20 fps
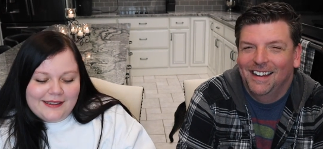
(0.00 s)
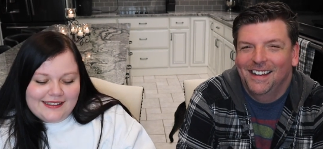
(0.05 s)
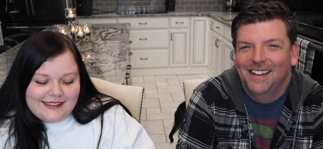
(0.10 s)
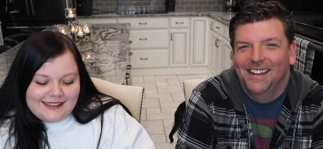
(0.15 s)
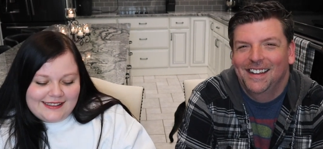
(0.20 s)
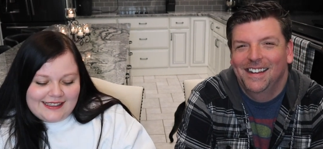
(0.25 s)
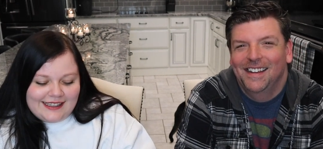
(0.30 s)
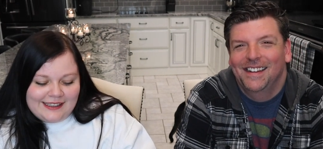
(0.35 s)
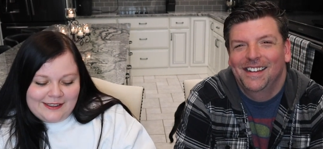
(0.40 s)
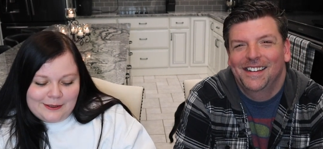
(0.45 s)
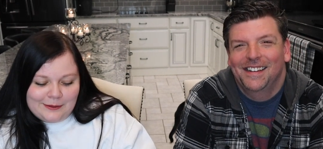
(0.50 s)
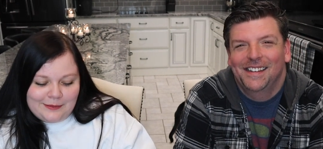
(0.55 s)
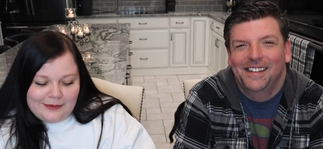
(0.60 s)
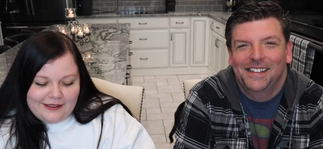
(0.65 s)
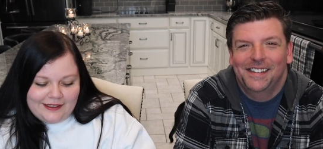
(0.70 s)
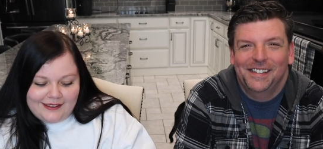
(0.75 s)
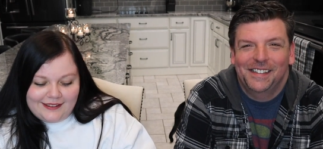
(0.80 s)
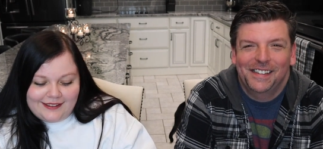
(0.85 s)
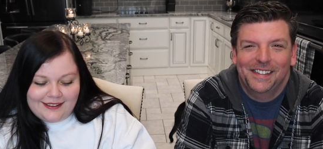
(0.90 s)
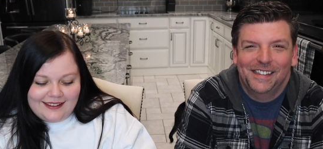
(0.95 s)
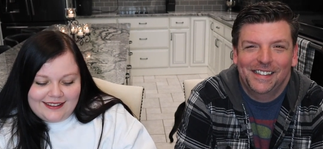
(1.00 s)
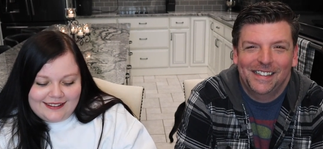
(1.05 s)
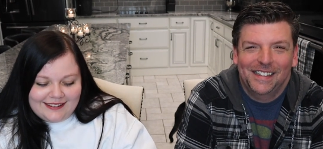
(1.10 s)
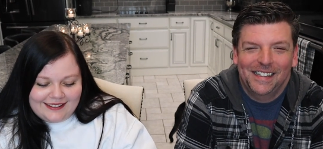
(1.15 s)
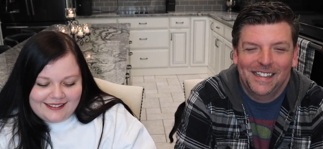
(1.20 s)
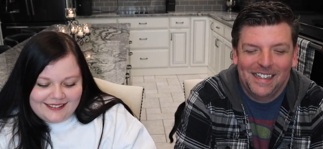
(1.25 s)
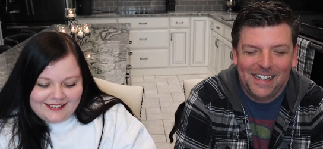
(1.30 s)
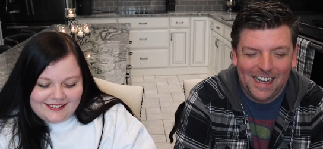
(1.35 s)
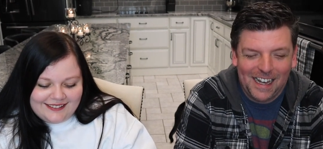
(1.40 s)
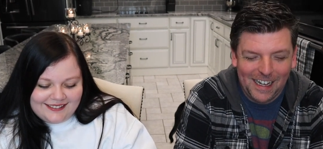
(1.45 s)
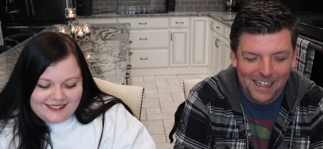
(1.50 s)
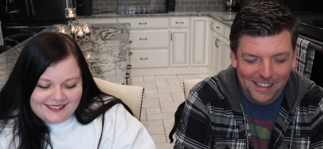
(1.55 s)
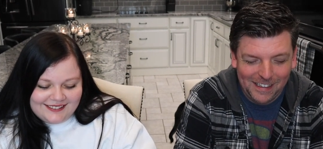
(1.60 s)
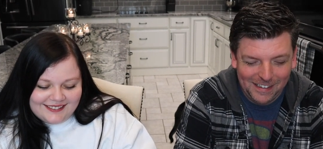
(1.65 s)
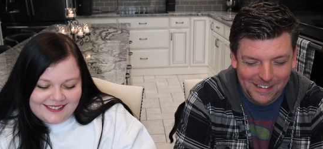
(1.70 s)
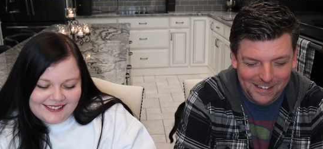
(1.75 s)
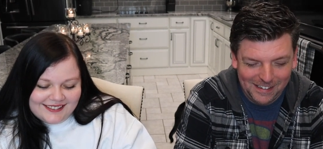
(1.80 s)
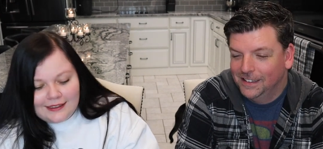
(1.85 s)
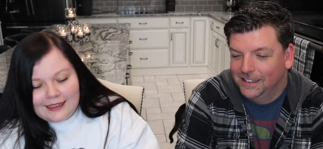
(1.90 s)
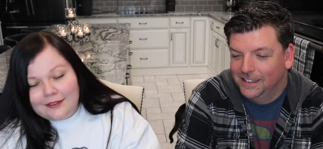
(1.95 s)
Speaker 1: my designer plant guy.
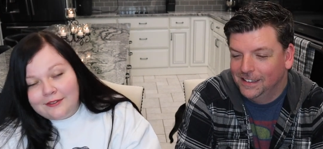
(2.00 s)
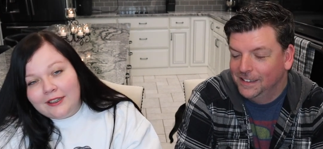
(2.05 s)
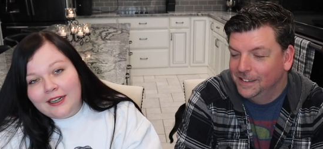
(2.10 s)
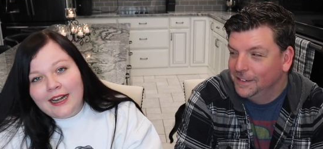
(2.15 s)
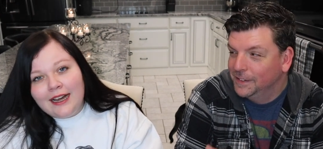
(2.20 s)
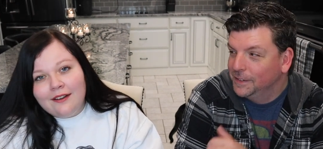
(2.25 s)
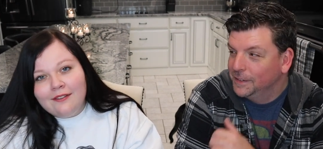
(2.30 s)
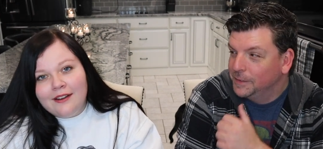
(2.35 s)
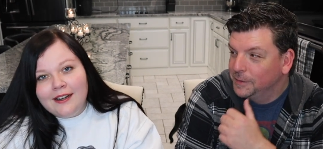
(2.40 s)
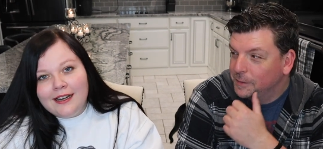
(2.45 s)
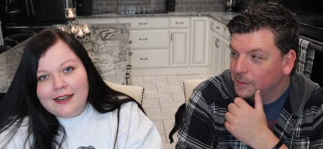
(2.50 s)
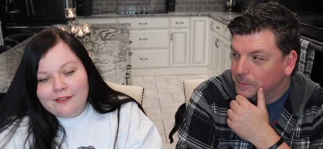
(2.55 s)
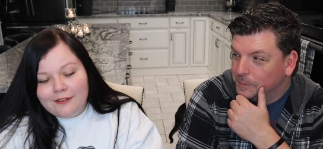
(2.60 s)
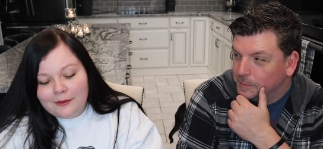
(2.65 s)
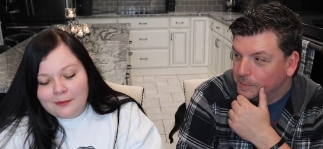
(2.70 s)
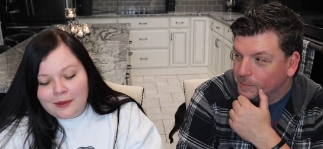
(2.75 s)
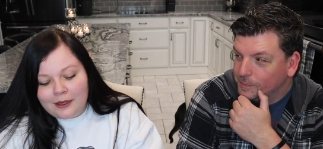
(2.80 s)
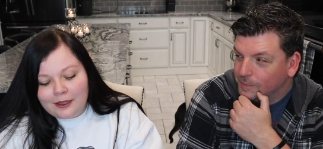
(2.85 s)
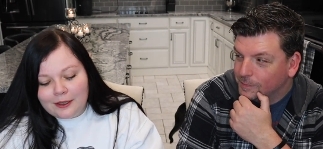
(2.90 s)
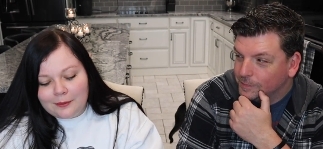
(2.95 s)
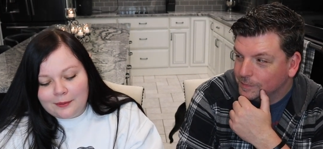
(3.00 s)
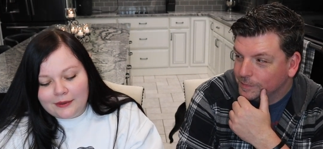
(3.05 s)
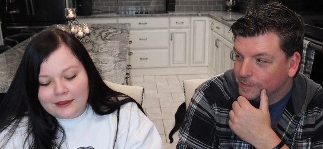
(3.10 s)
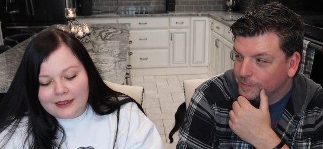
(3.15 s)
Yeah. Never have I ever bought a